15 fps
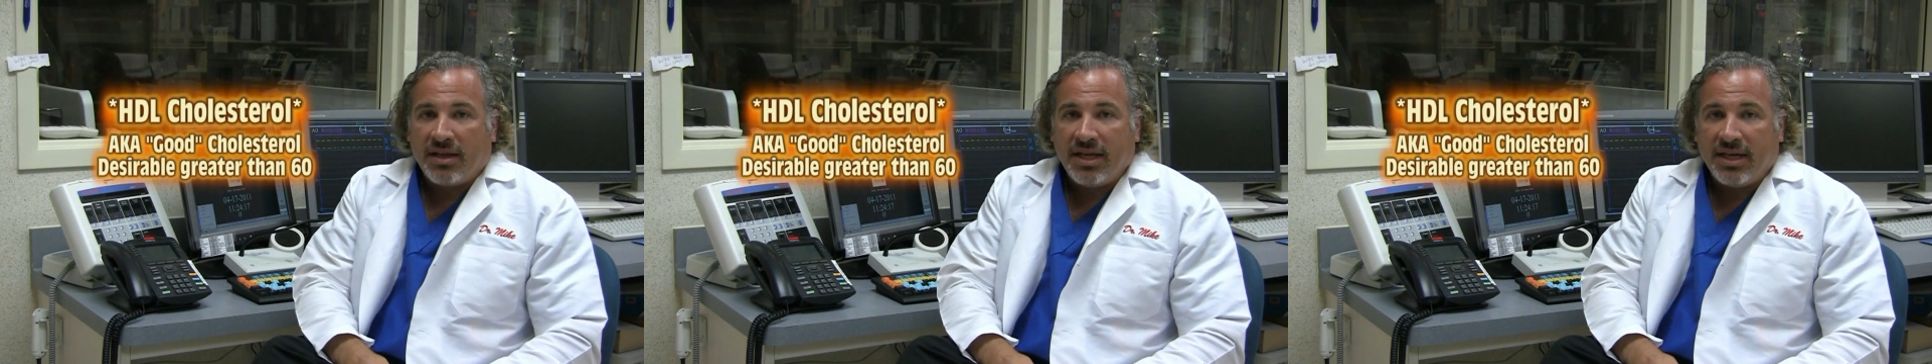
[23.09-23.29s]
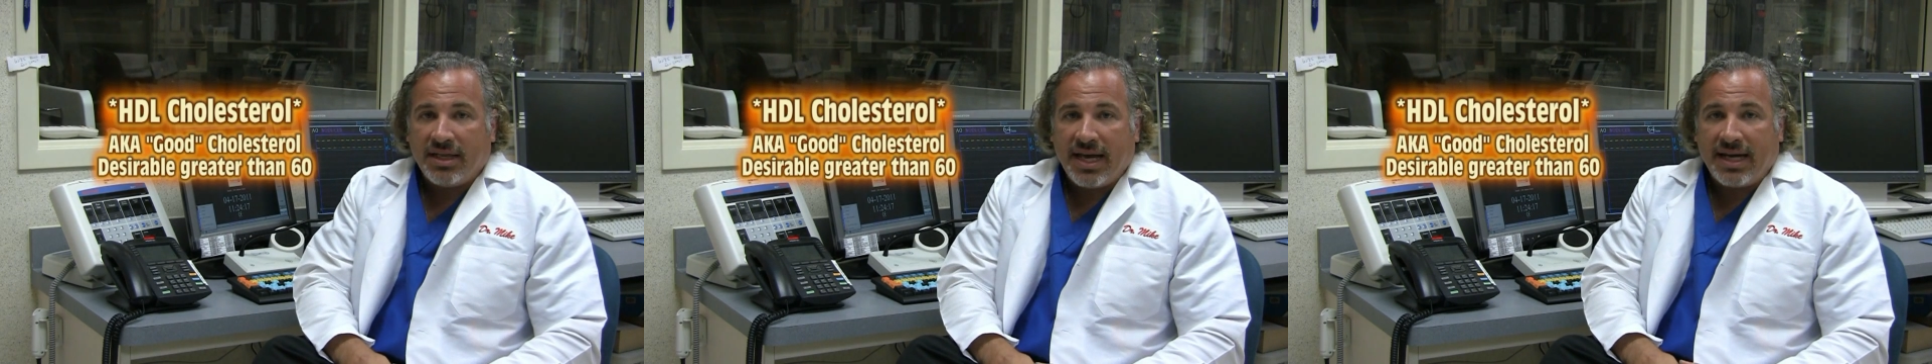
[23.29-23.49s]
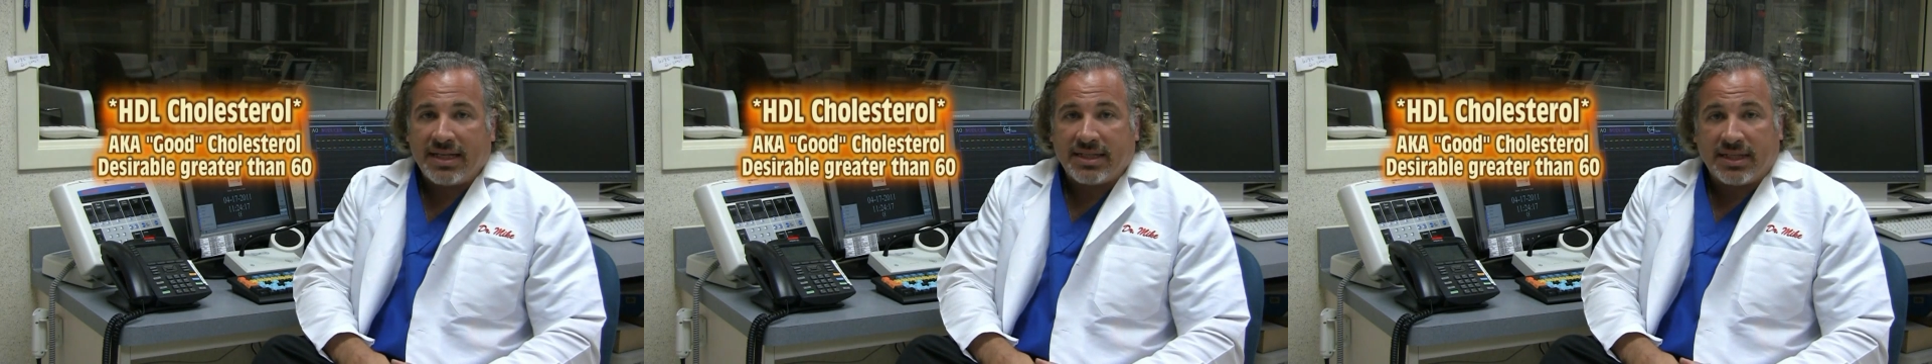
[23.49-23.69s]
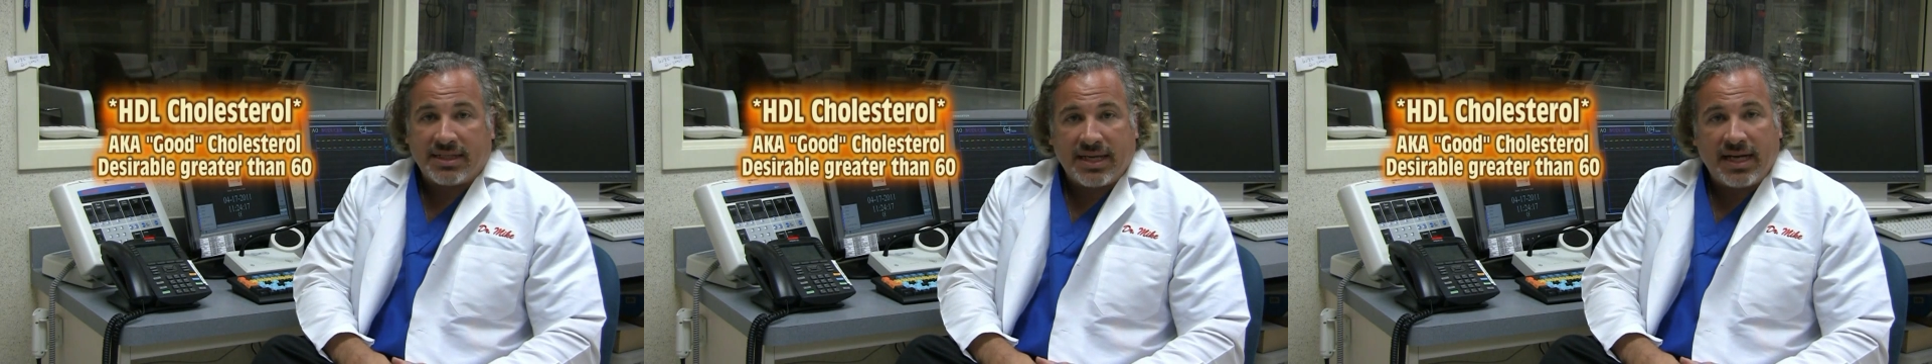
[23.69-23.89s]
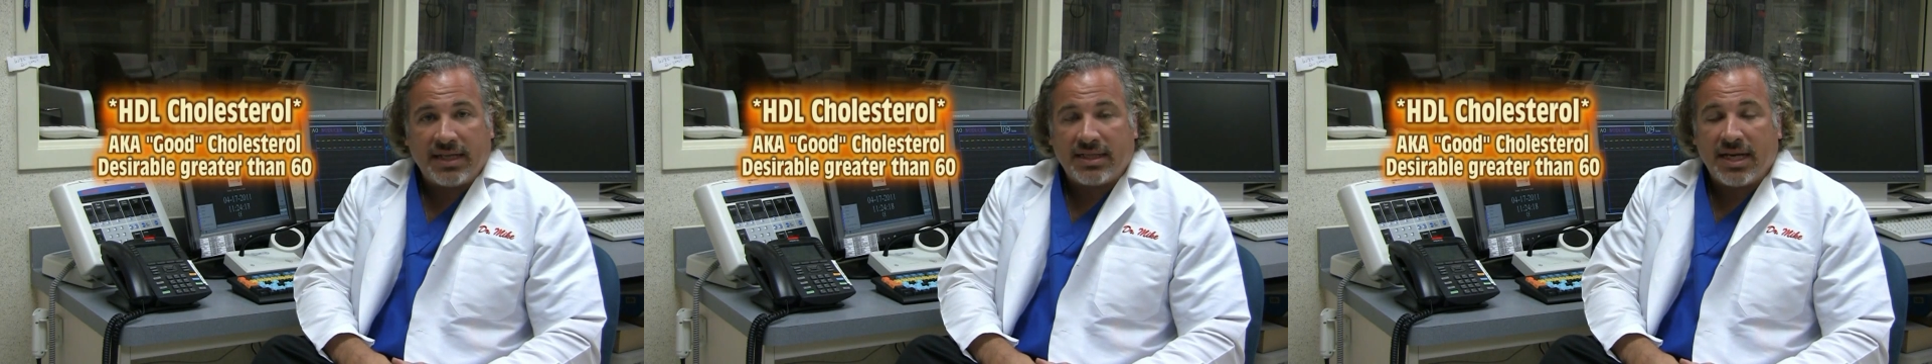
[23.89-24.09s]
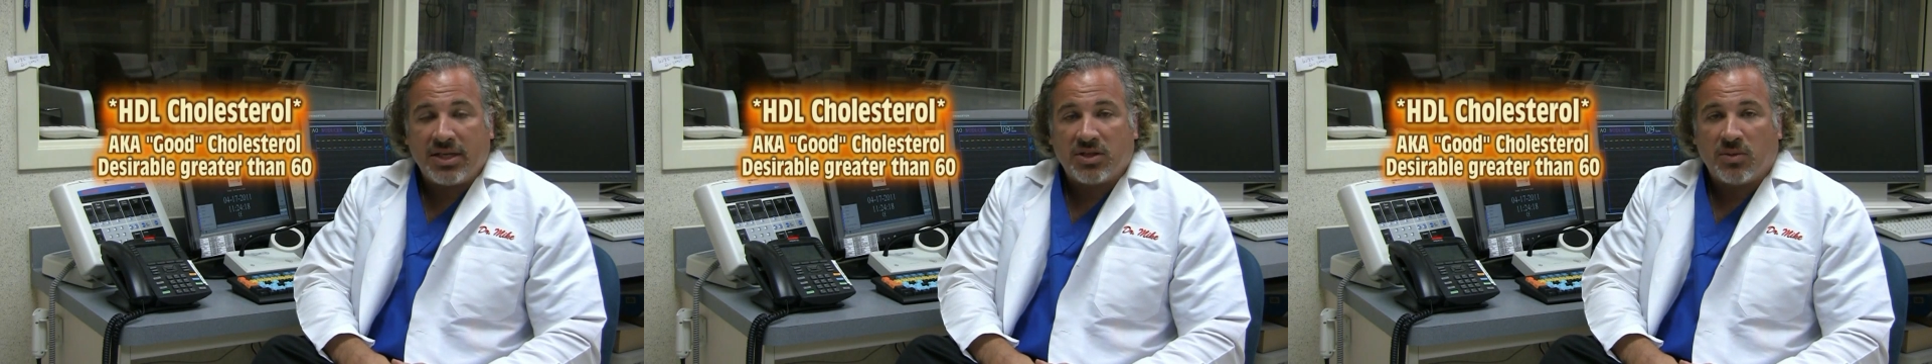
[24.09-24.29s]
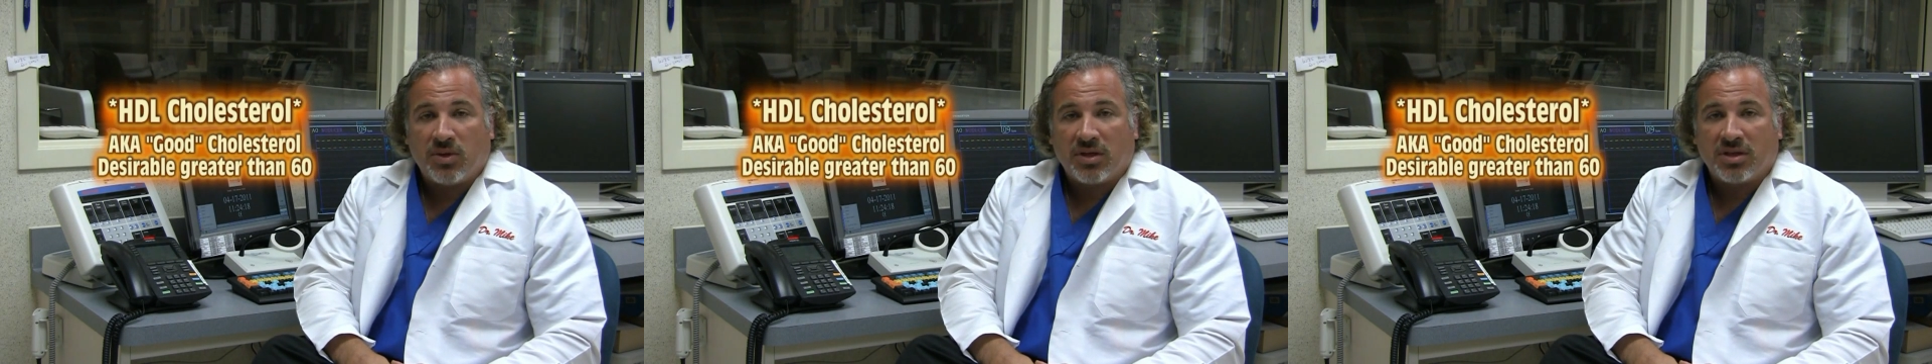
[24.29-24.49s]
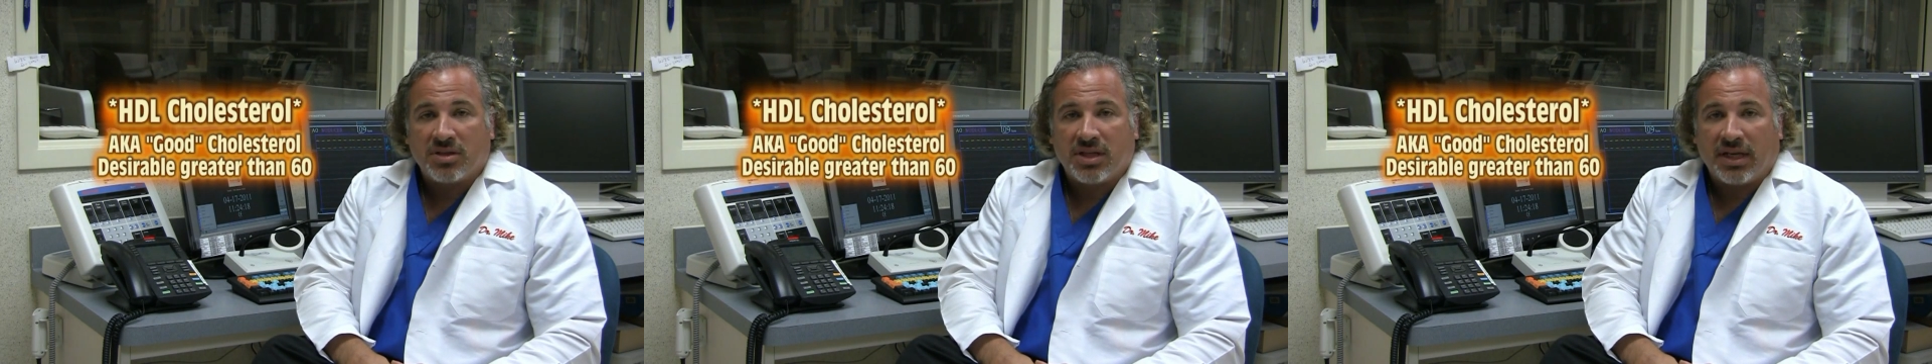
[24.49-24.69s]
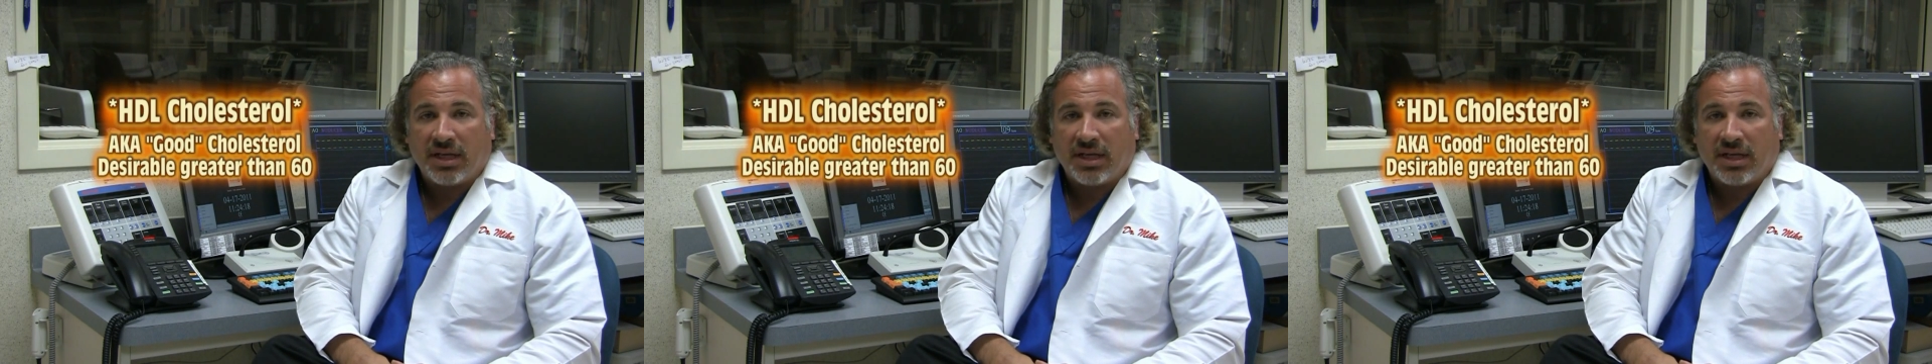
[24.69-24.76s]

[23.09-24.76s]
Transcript: Think of that as the sanitation workers